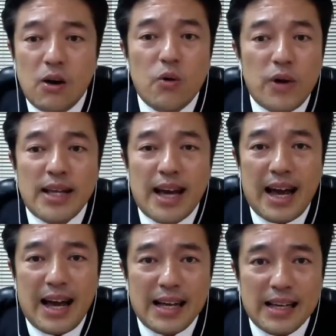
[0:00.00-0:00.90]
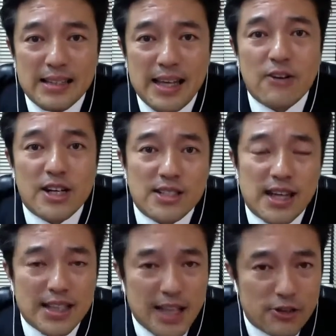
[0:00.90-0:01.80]
already
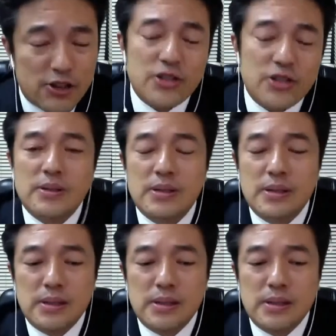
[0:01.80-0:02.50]
terrorists attacked you.